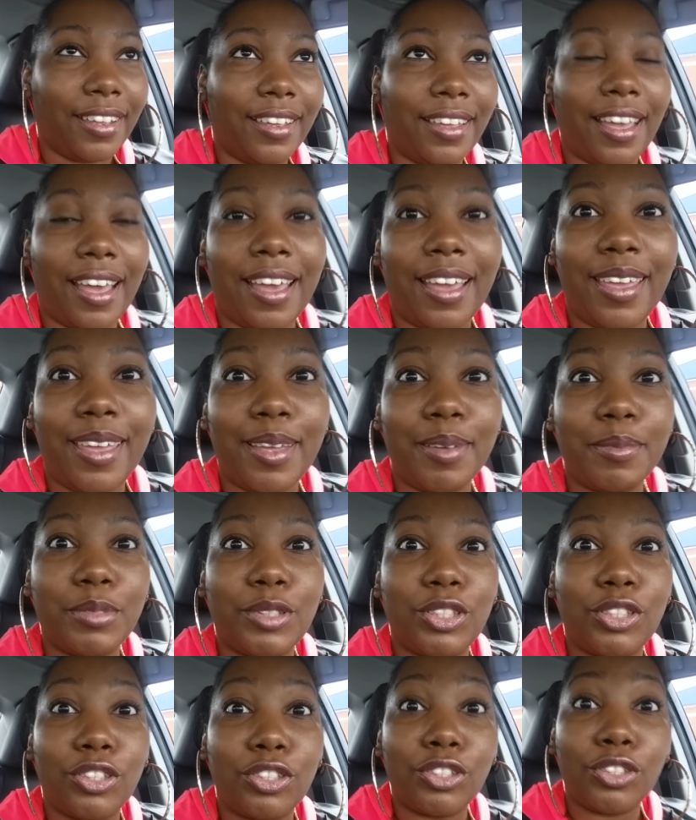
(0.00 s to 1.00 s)
Like, I
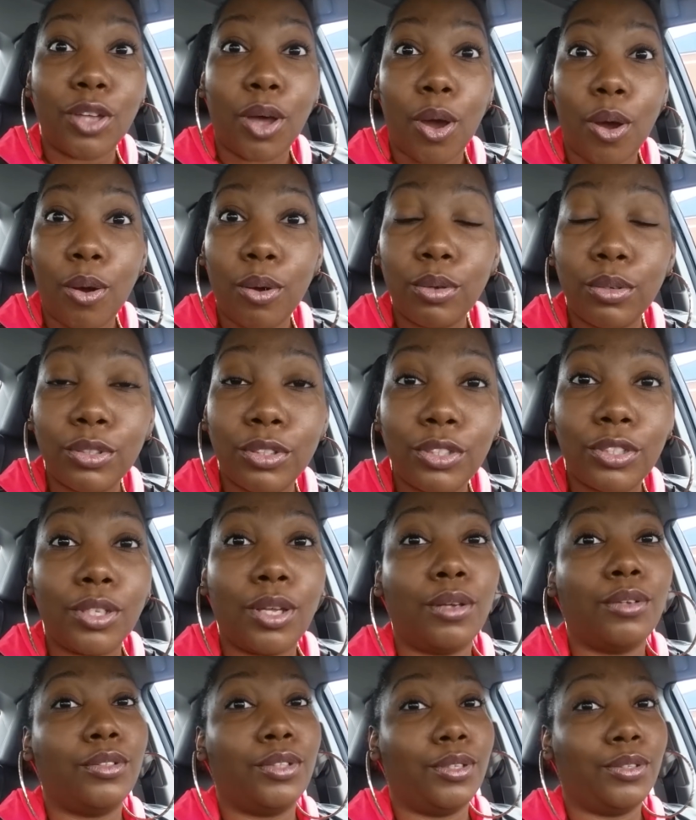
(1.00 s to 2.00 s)
am so
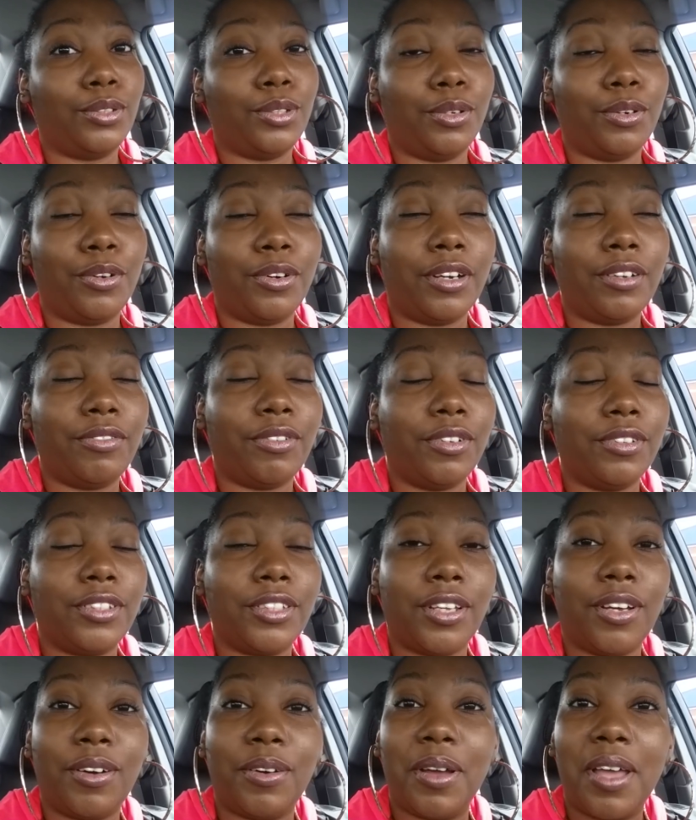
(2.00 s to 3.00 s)
so so so
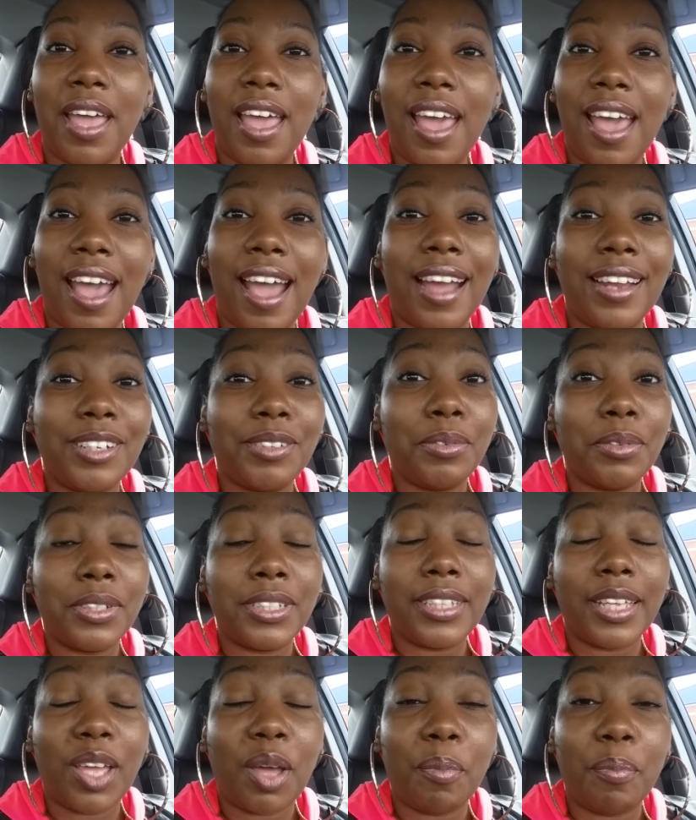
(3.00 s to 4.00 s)
grateful. So I just
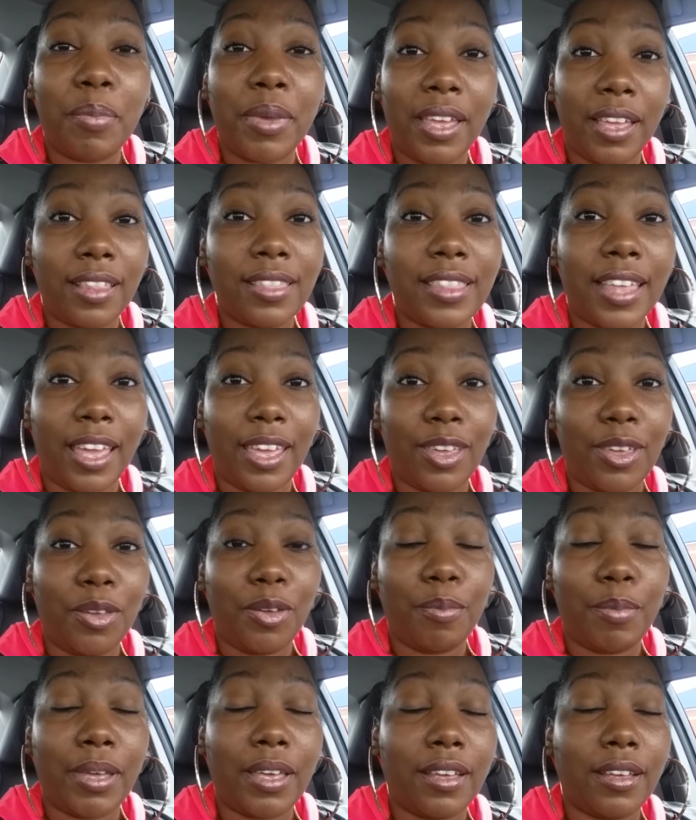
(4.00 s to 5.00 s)
want to say a big
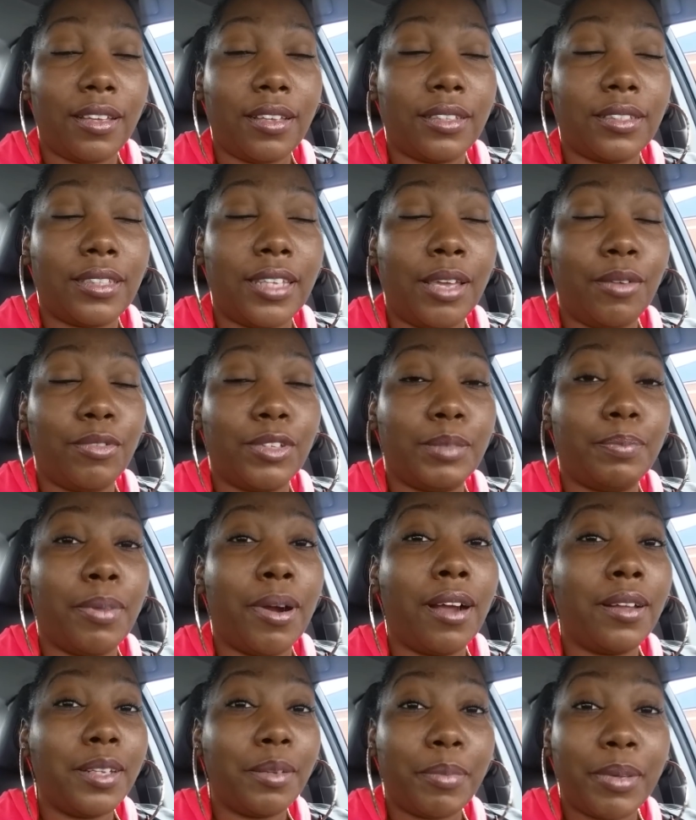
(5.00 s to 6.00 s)
thank you, because it was
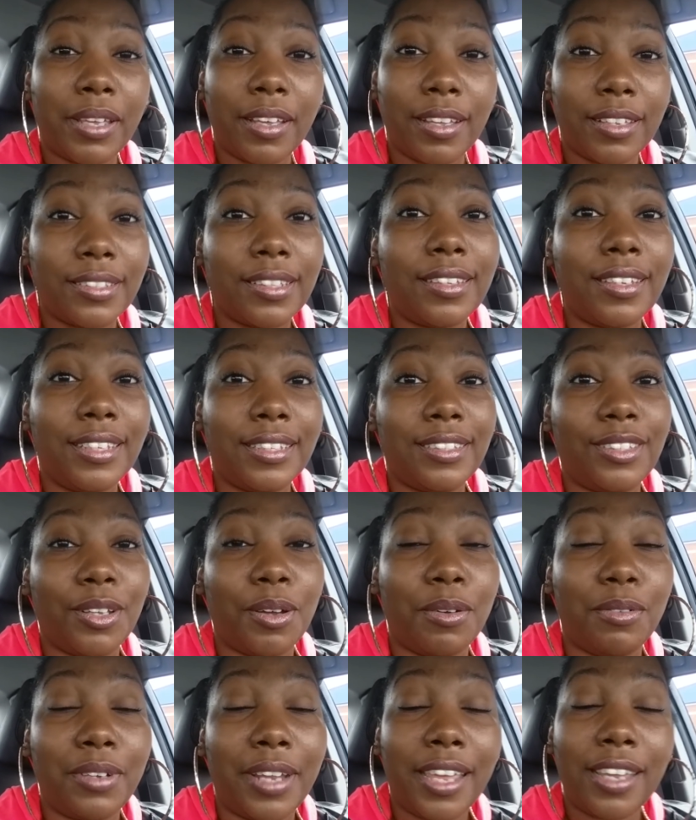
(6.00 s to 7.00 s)
partly because of these
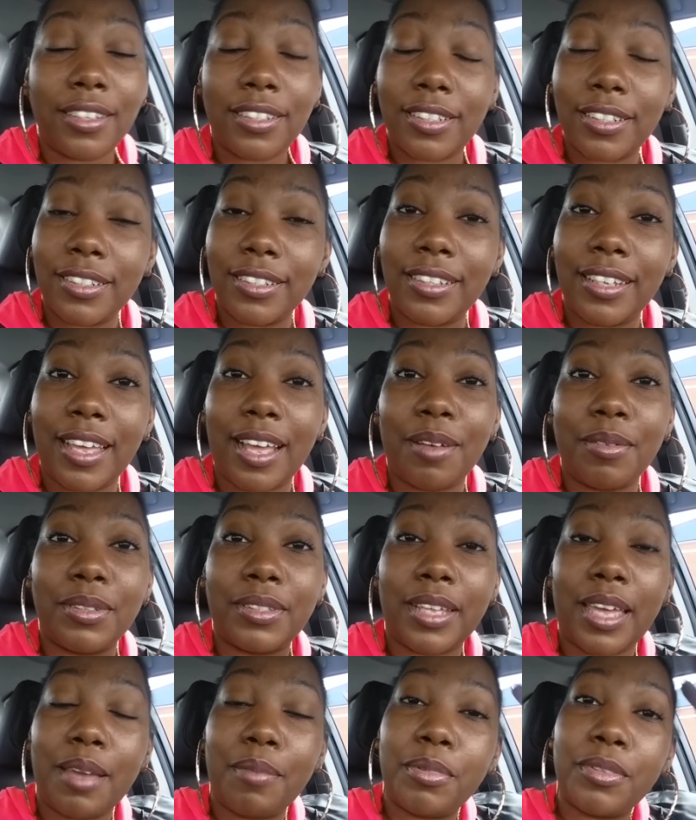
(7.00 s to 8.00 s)
donations that I
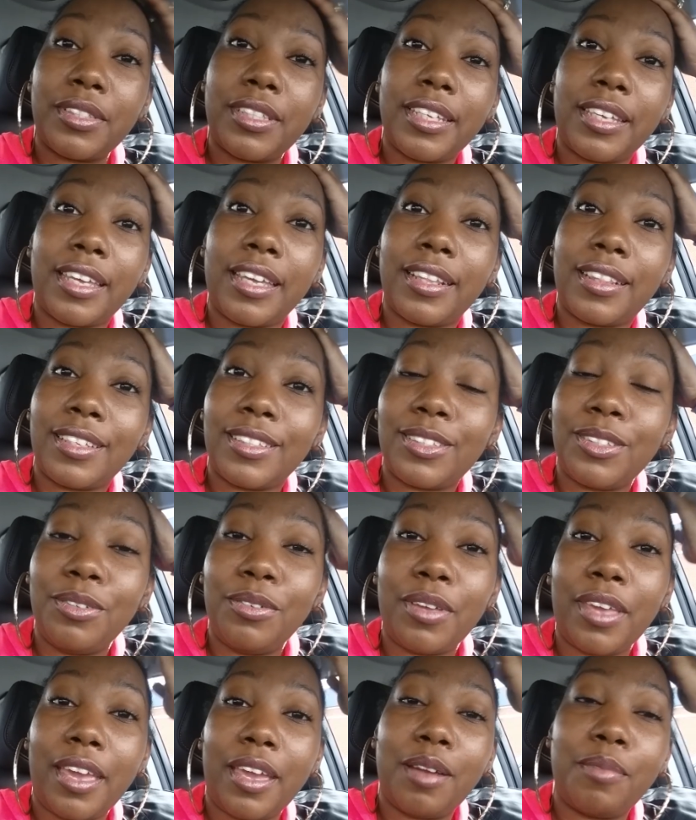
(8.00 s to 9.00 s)
was able to get
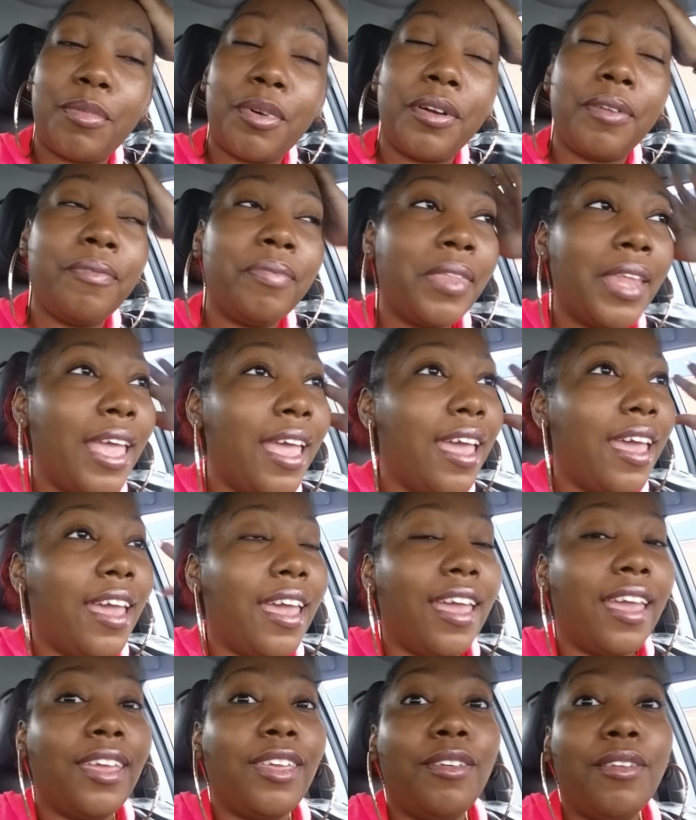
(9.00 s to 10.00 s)
this new camera,
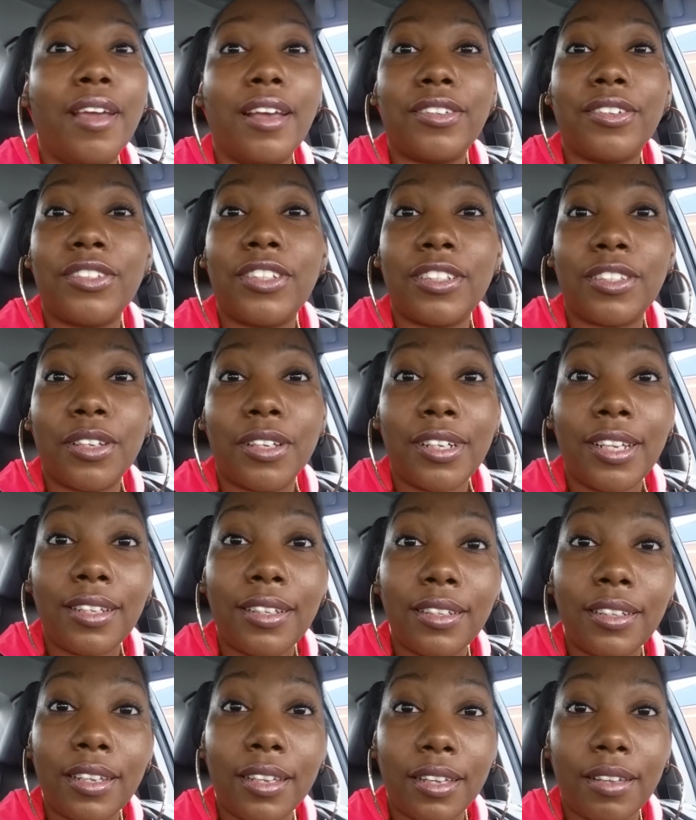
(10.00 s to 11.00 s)
and you guys are just
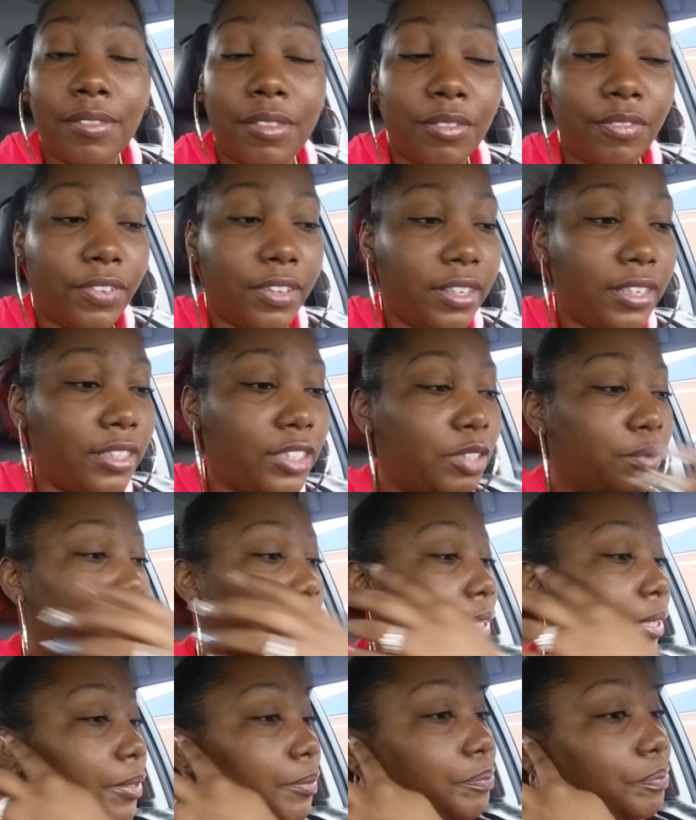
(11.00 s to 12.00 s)
gonna love the
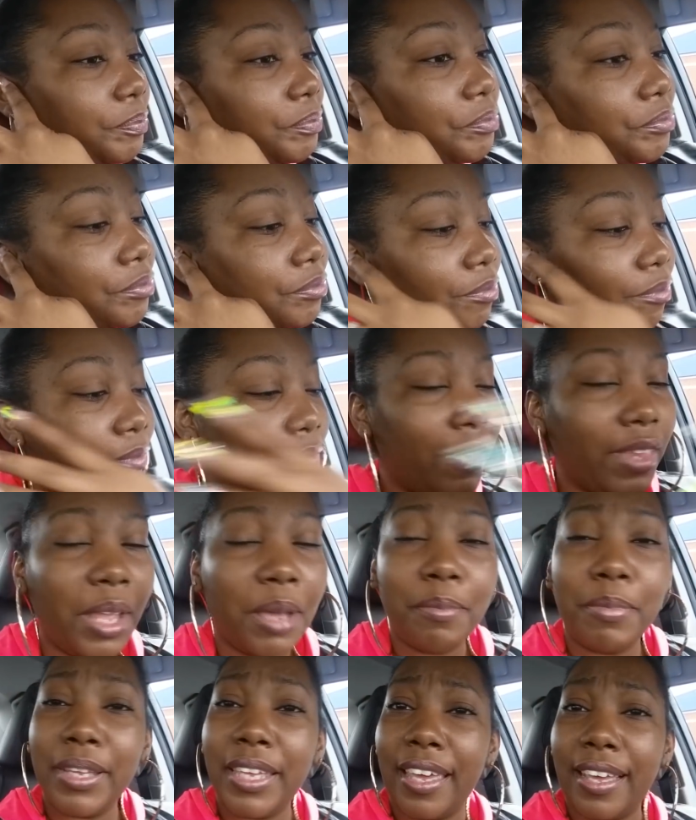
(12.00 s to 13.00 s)
footage. But
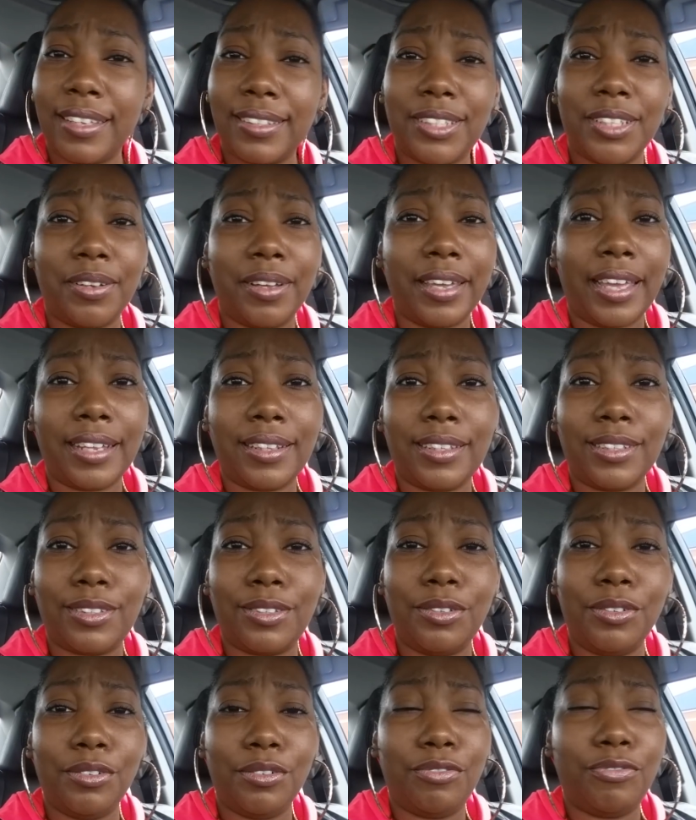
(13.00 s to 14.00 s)
but yeah, so I got
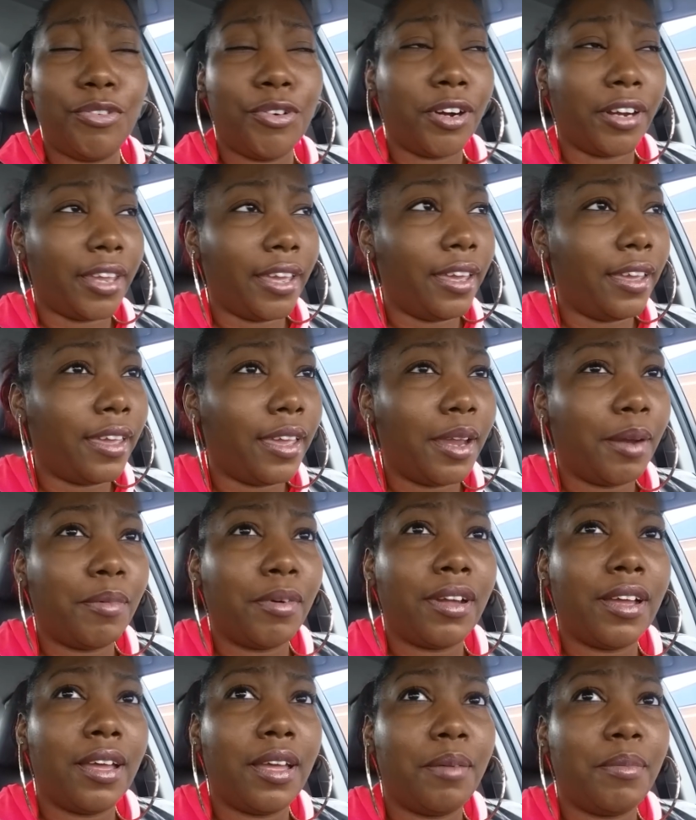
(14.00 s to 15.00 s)
this new four K
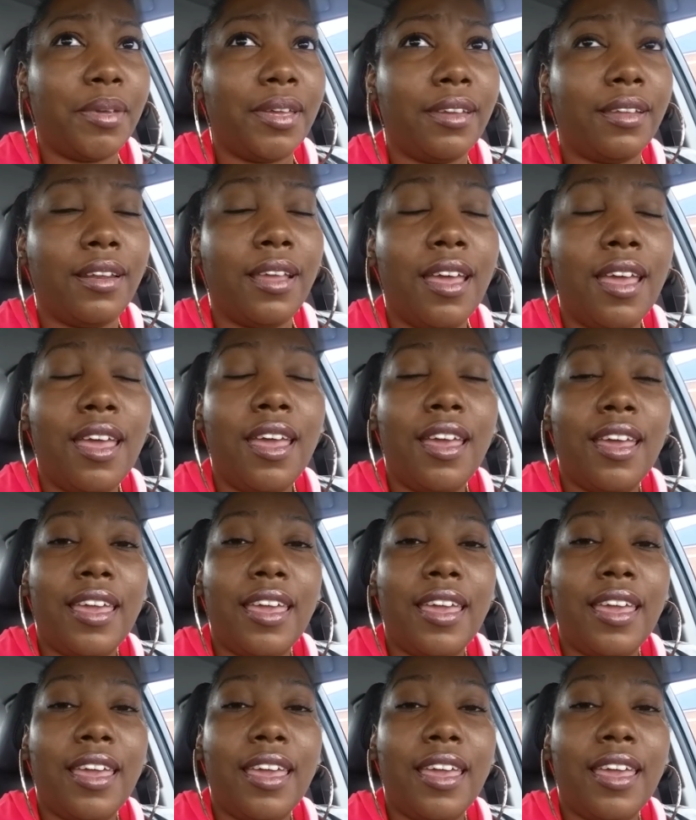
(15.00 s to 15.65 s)
camera coming.